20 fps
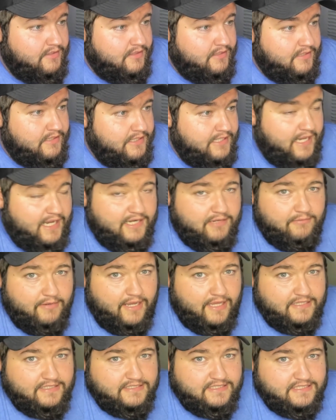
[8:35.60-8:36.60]
Anyway,
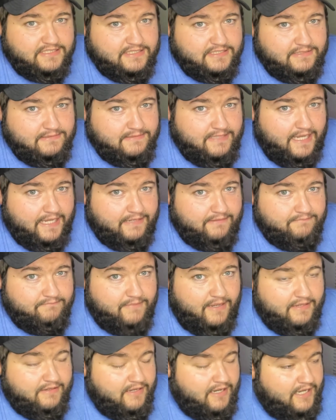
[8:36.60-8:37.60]
I was just like
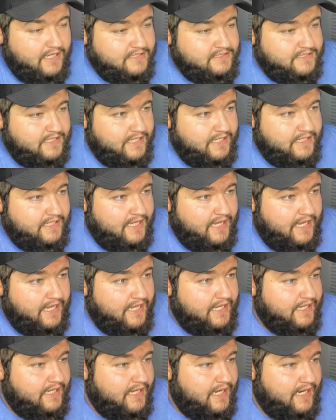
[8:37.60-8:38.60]
my content.
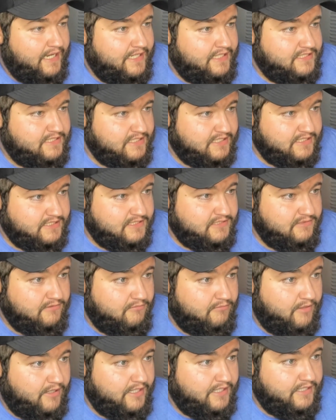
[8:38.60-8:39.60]
I kind of just
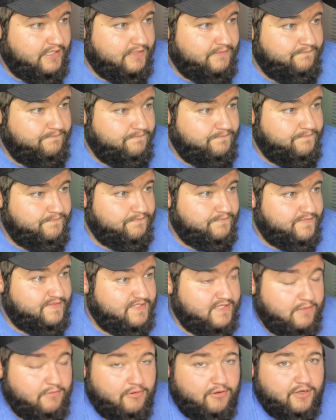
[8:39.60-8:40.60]
want to
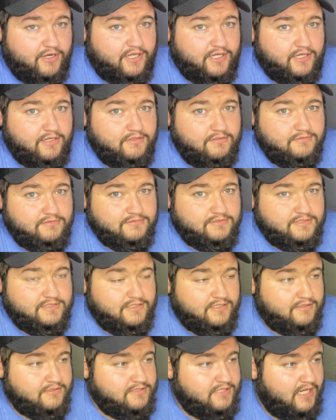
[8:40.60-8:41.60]
see where it goes.
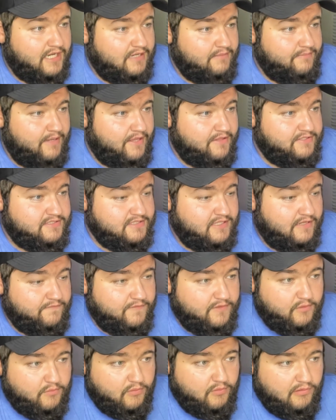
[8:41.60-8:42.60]
Talk about stuff
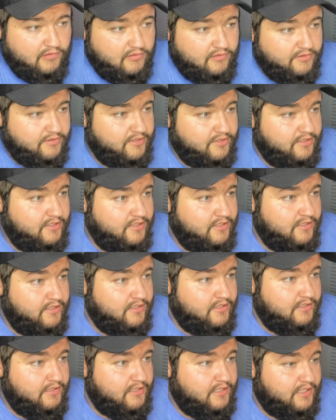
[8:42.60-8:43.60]
in the world,
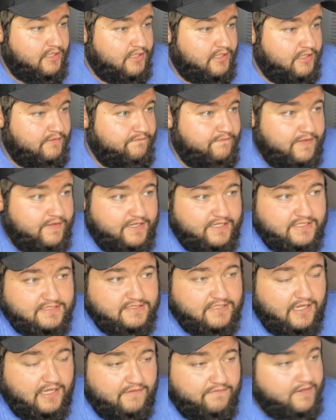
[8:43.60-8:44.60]
fitness
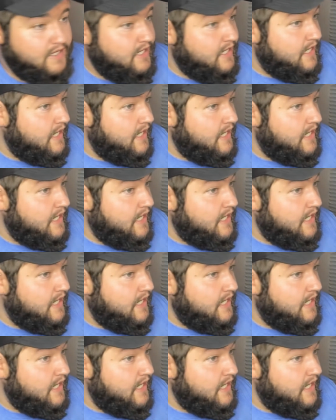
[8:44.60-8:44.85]
stuff.